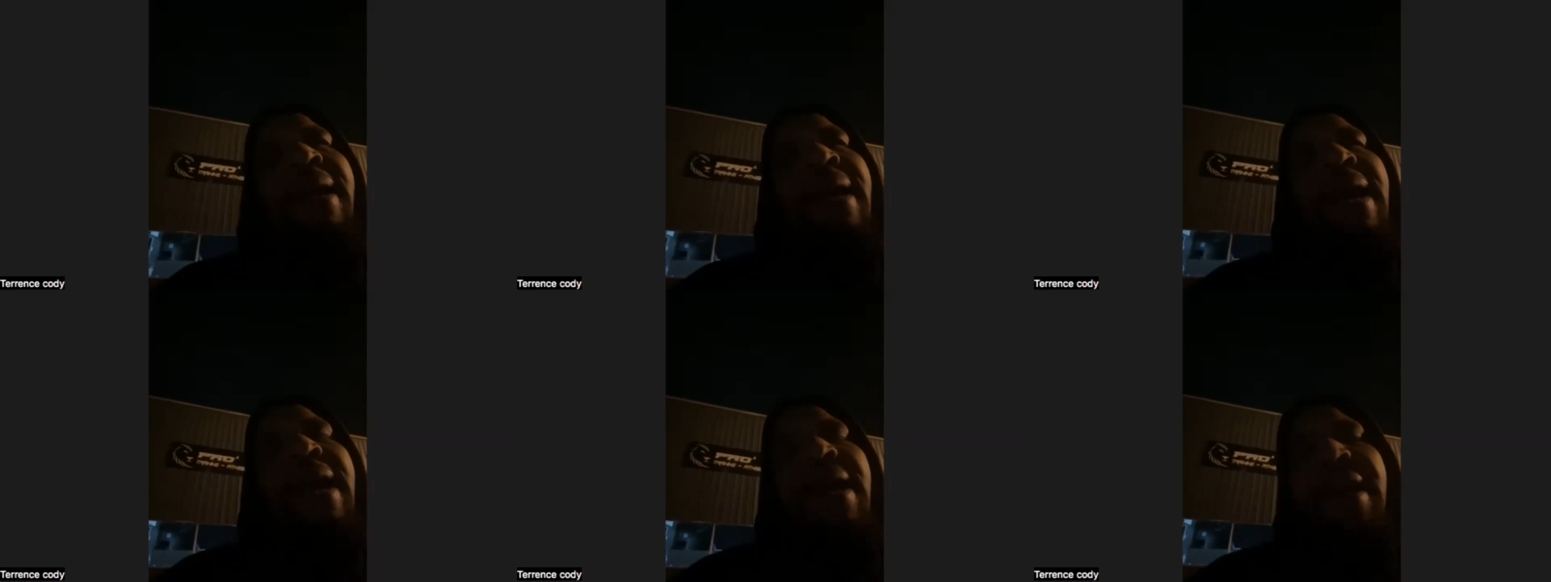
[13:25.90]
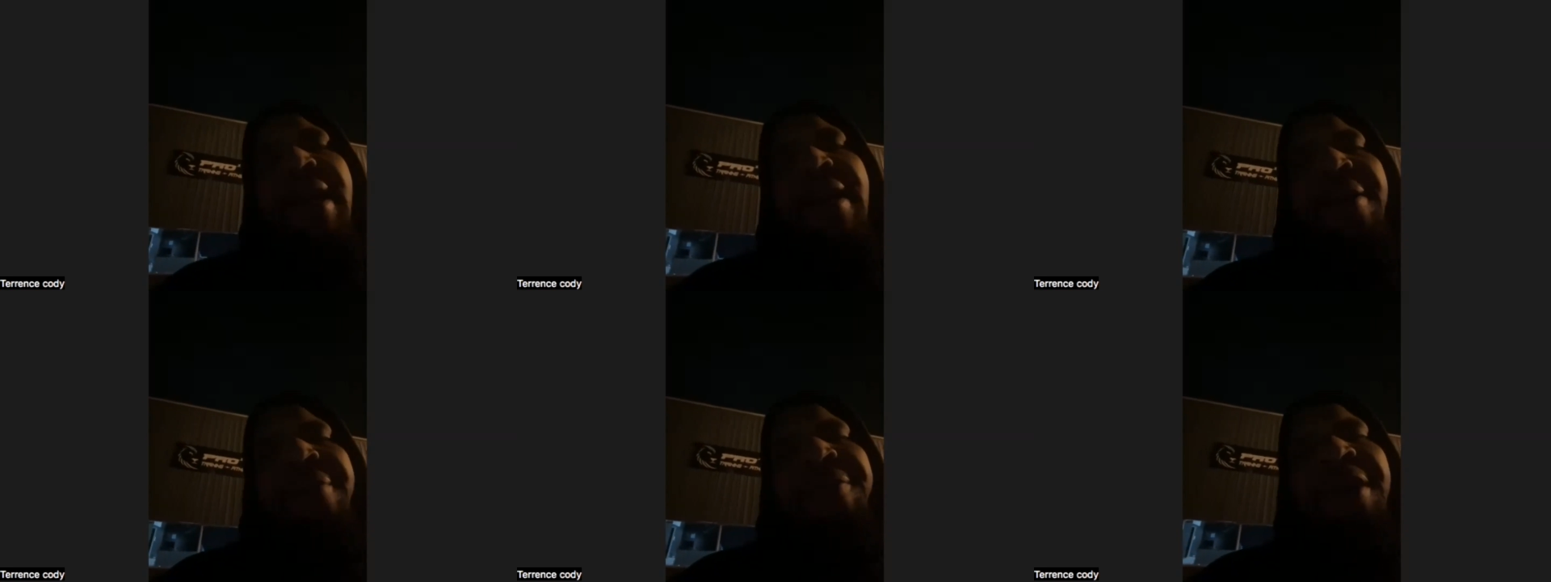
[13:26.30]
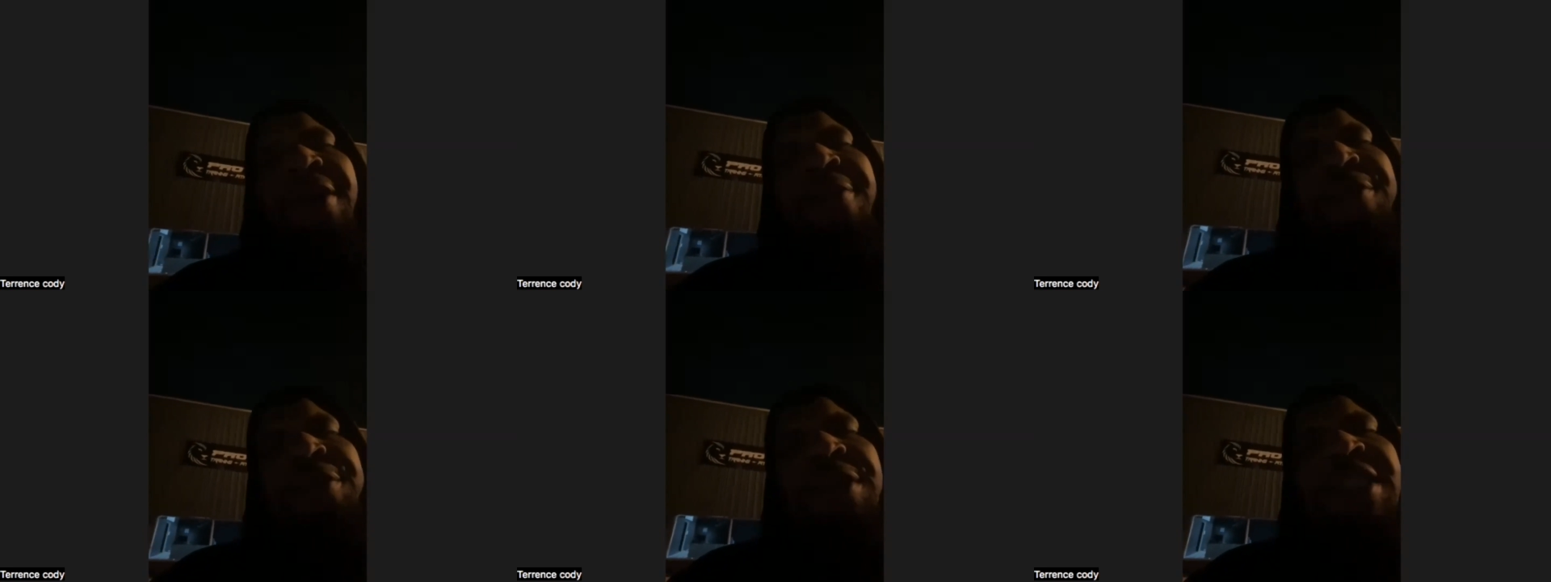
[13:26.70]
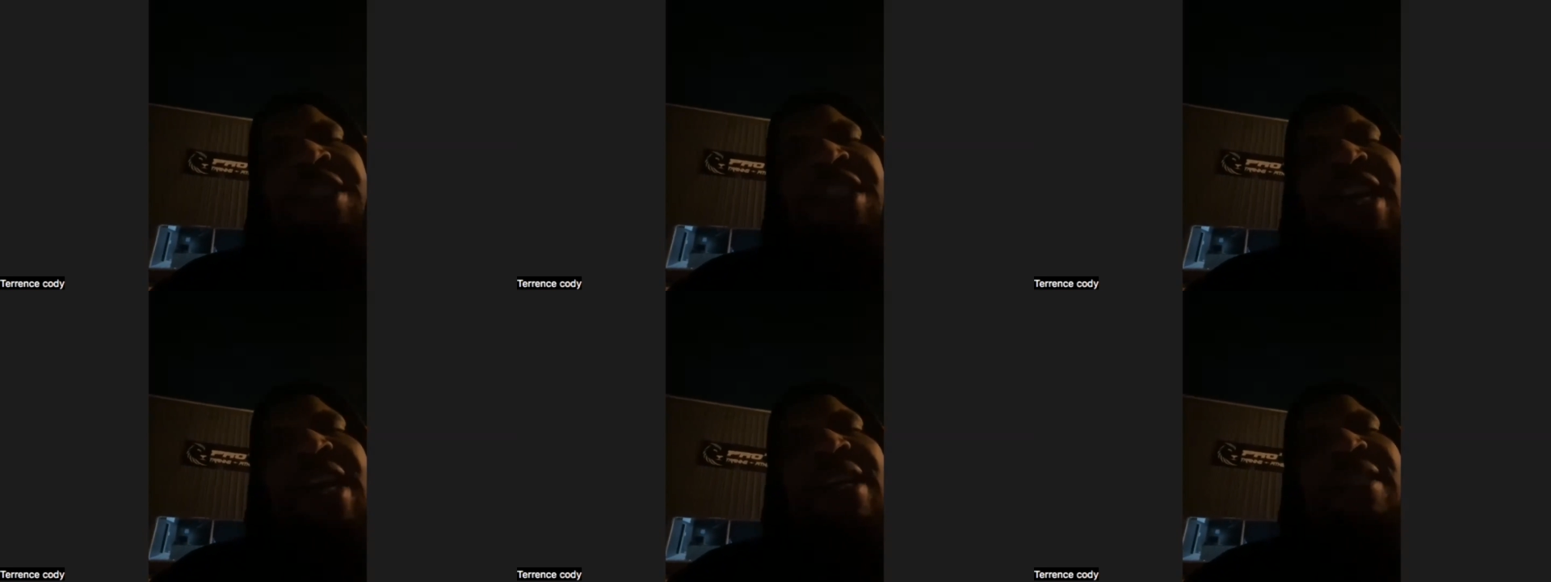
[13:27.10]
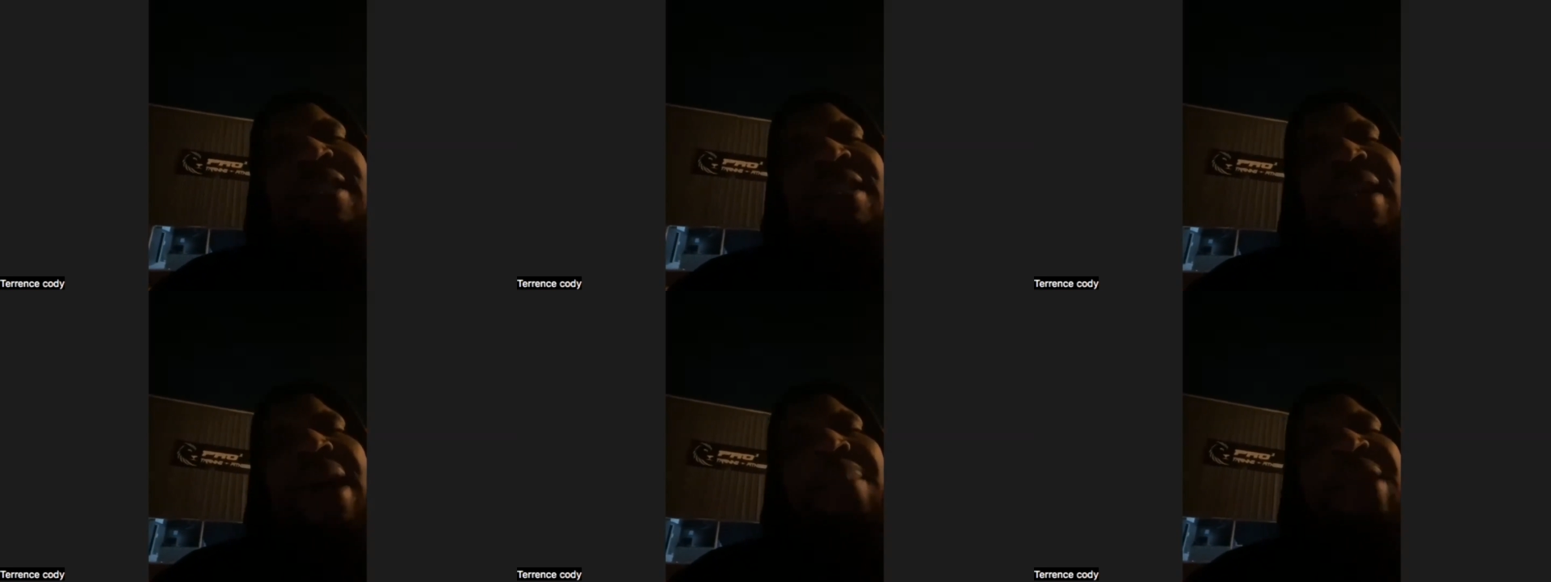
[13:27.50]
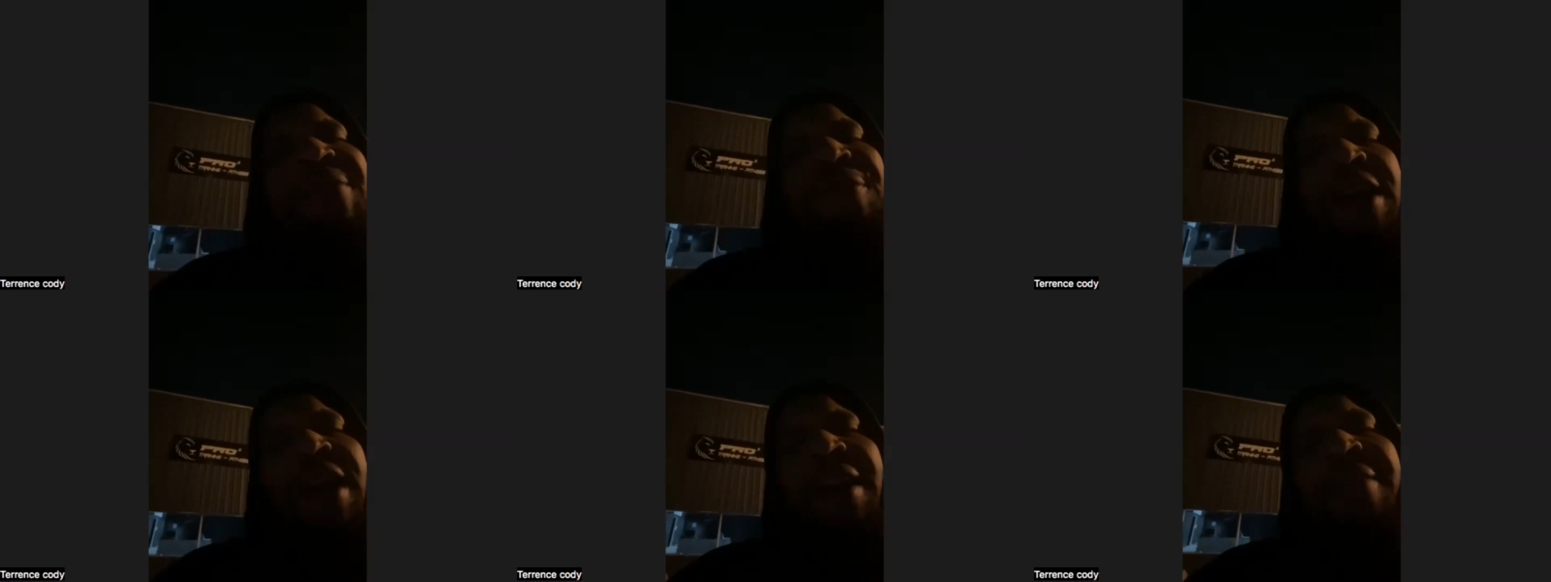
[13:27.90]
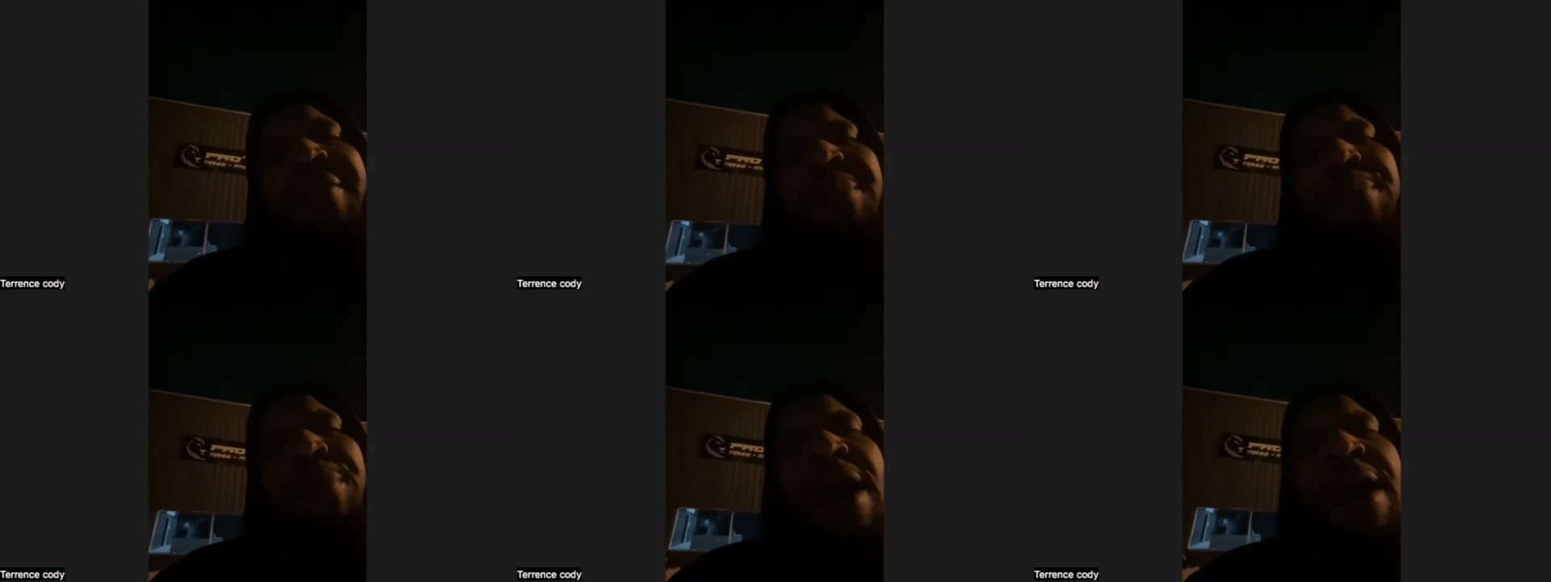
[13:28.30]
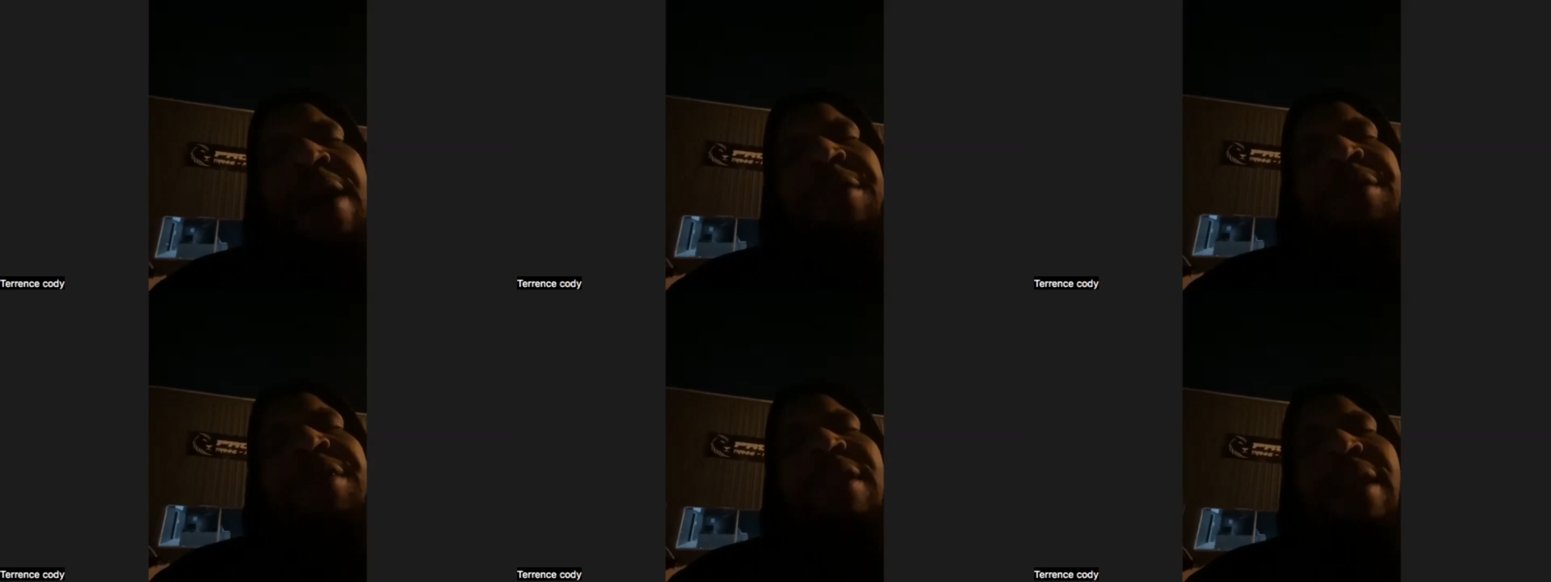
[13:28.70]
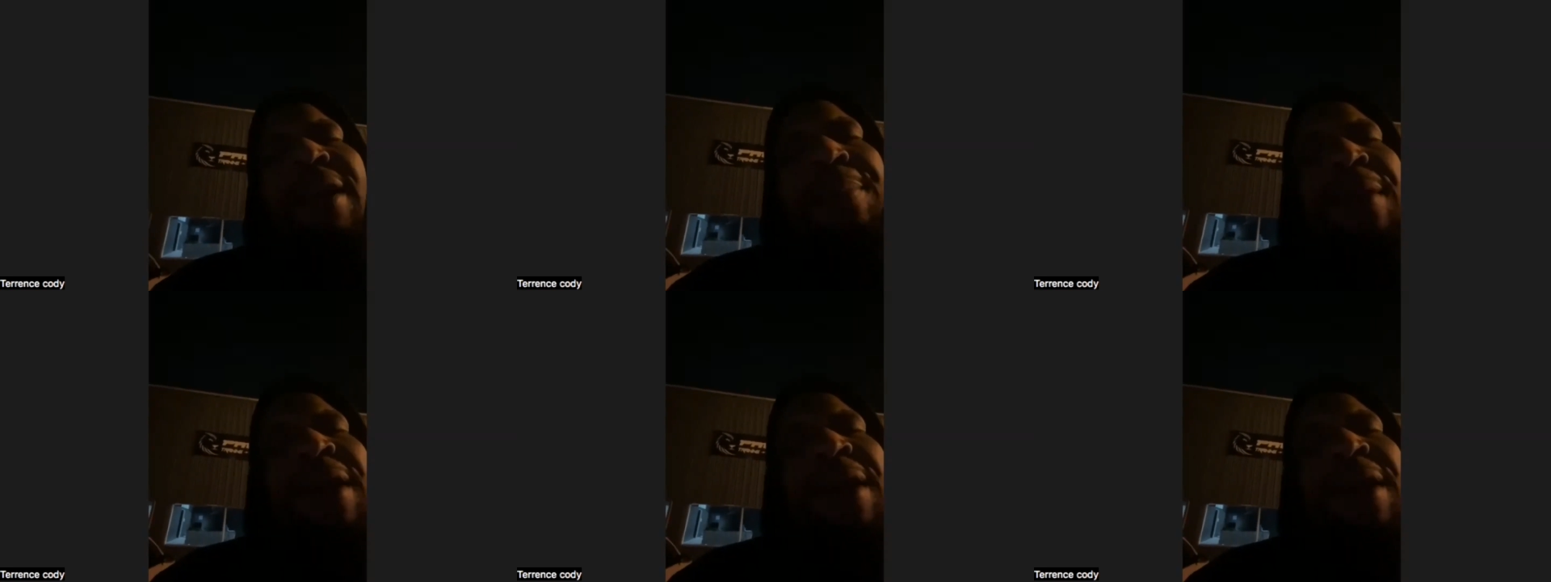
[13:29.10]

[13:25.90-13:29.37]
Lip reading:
(no speaker visible)